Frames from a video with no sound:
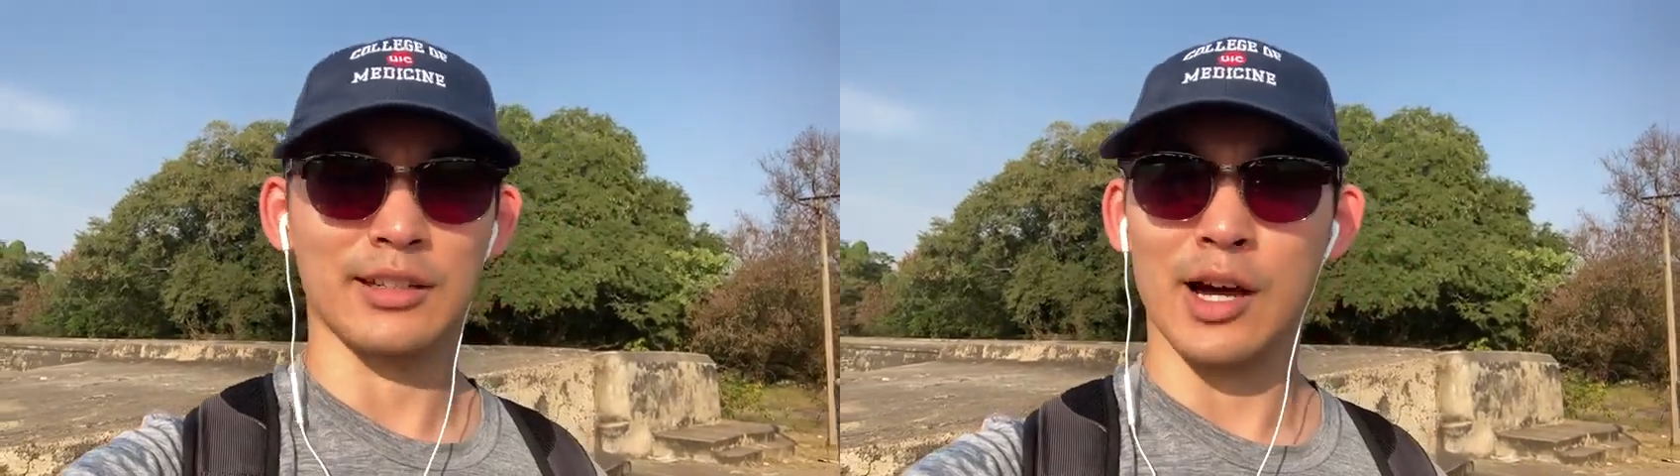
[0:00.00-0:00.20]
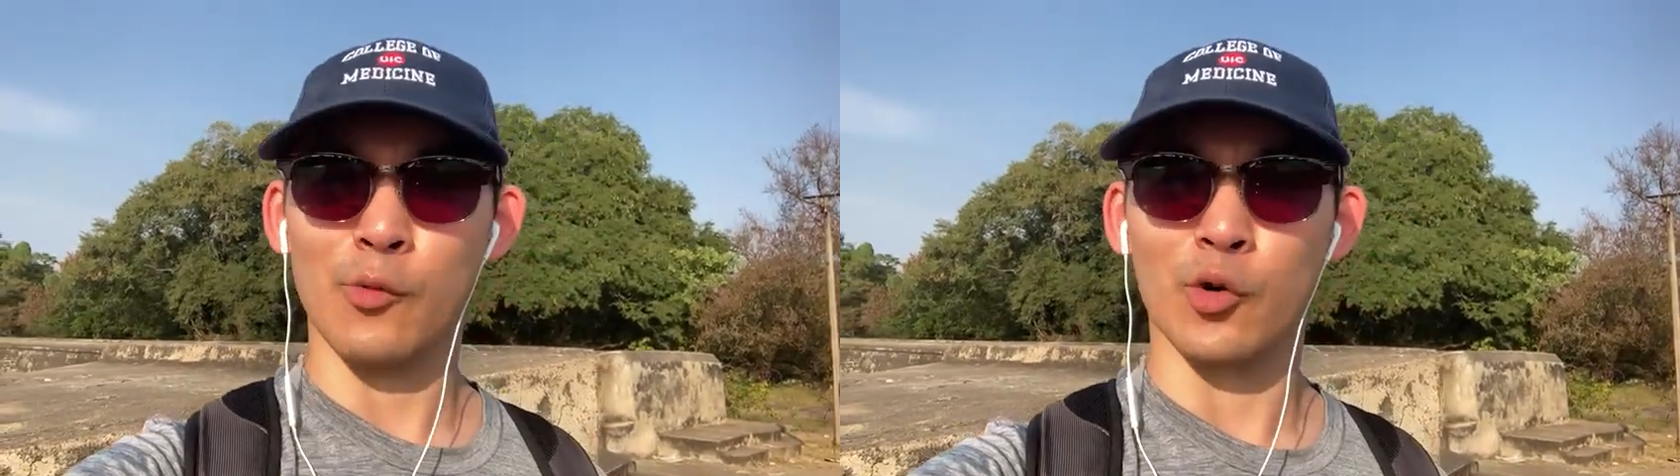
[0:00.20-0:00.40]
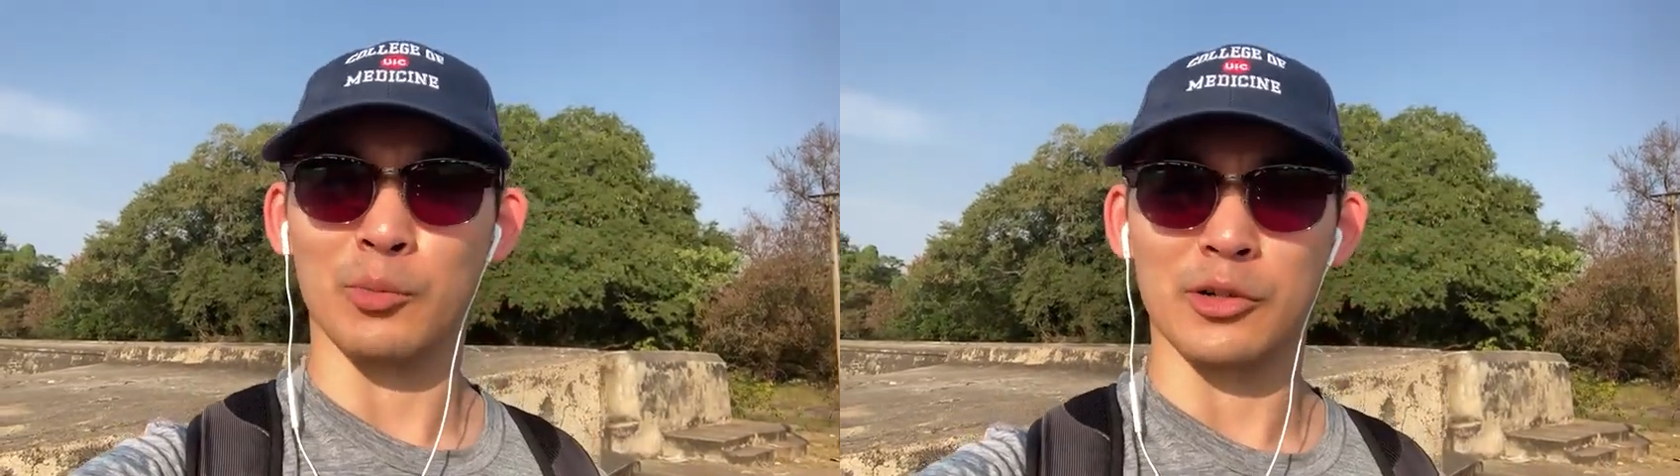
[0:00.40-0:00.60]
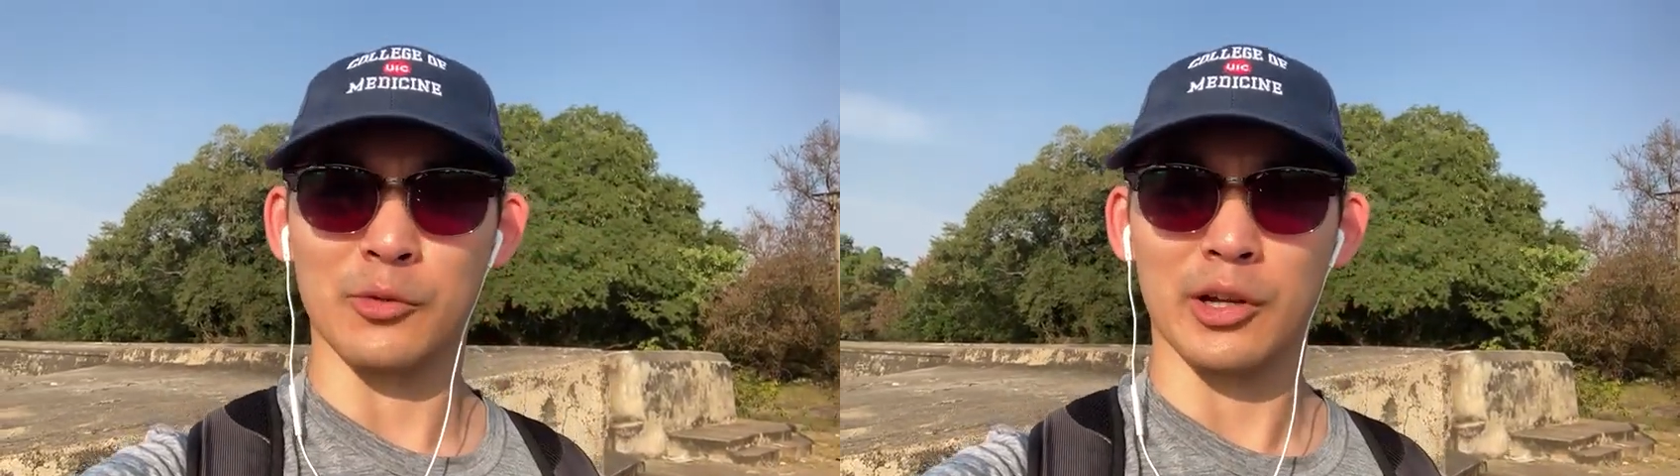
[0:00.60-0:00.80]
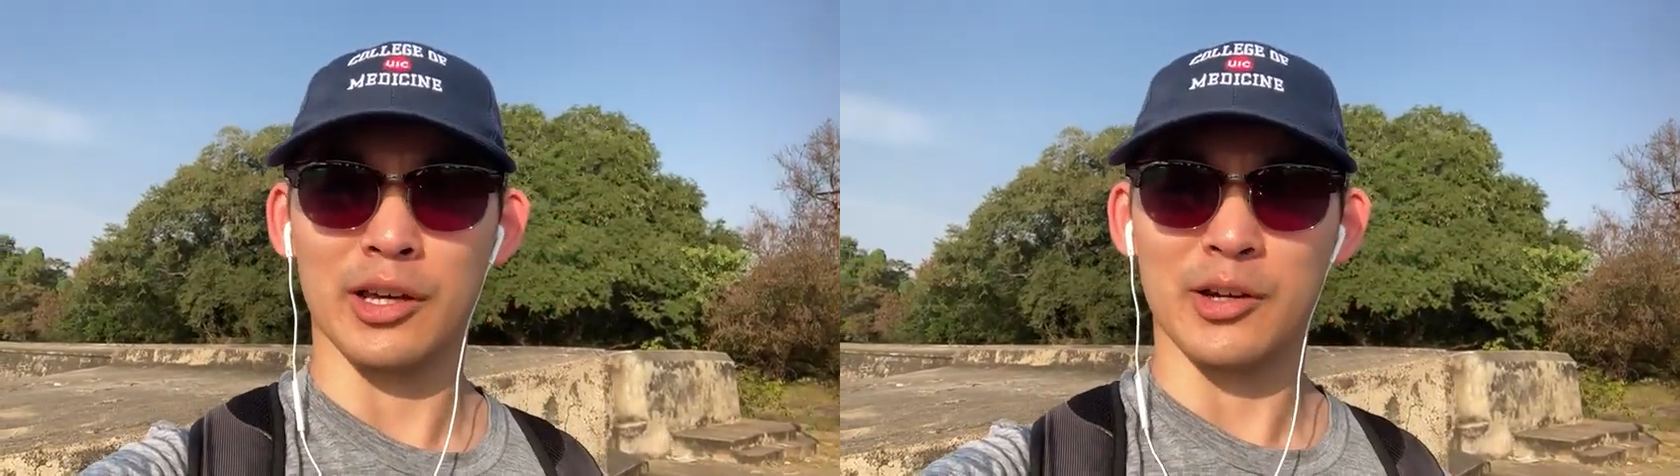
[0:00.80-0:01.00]
lot warmer
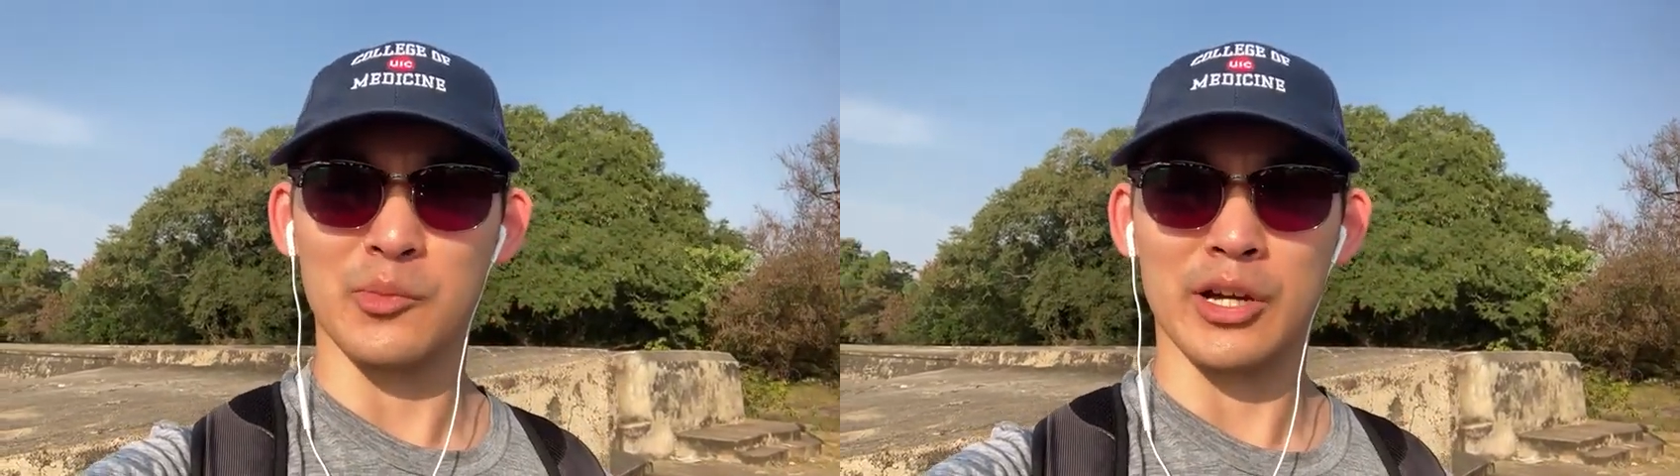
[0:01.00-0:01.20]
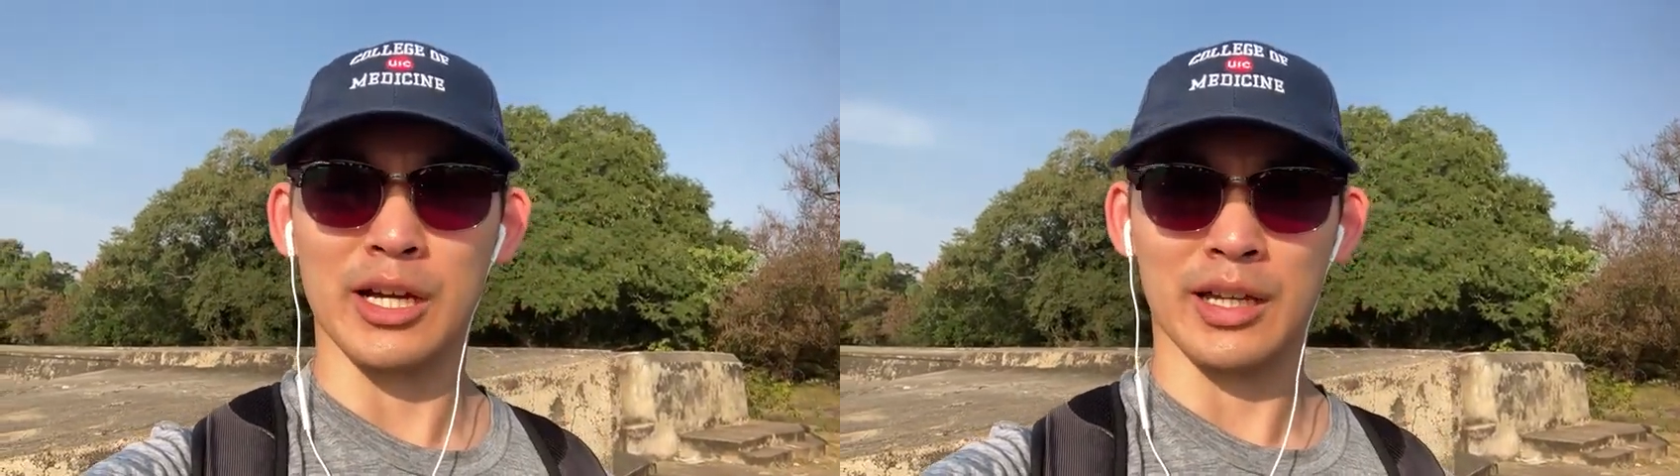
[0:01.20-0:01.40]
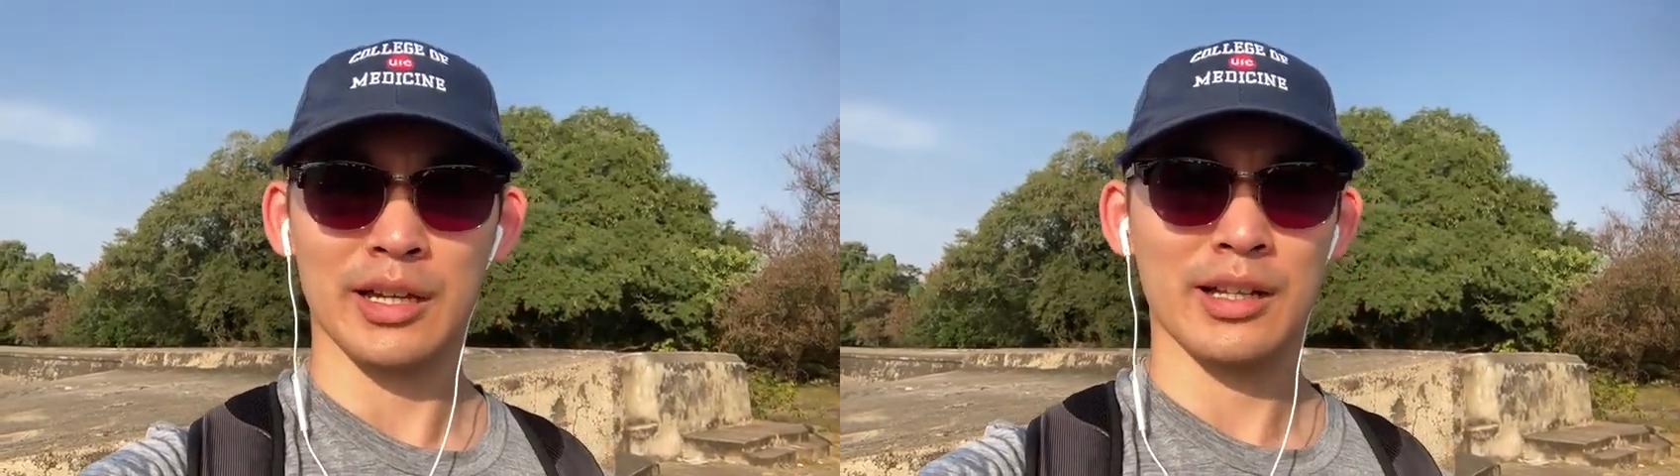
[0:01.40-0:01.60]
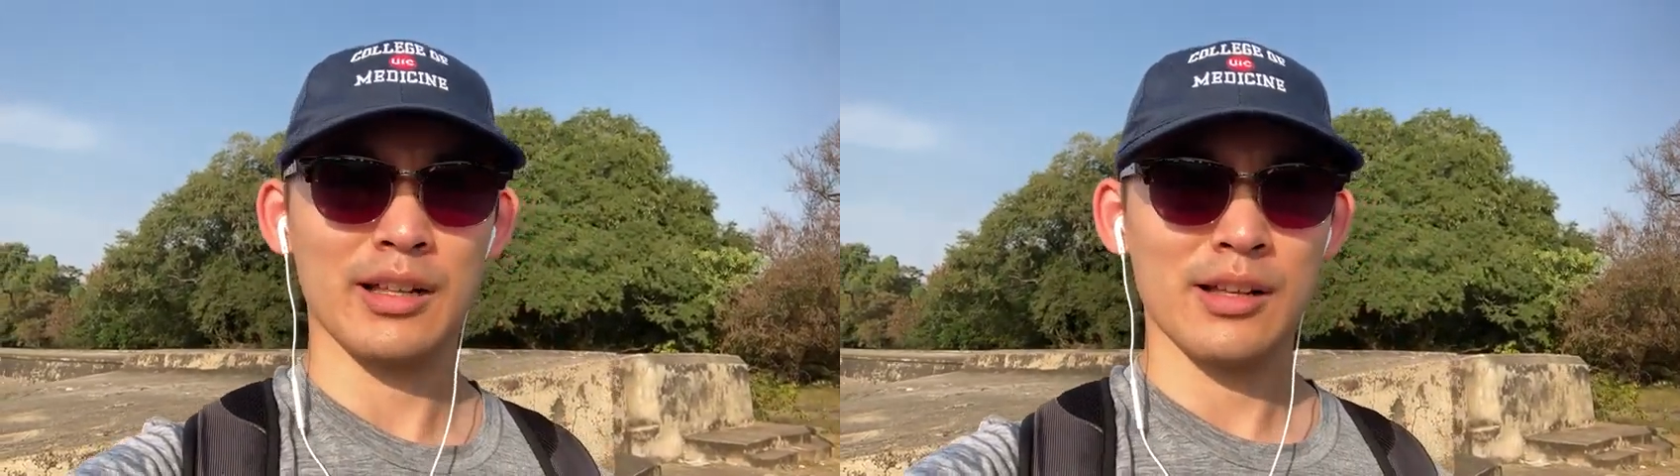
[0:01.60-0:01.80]
when I come back.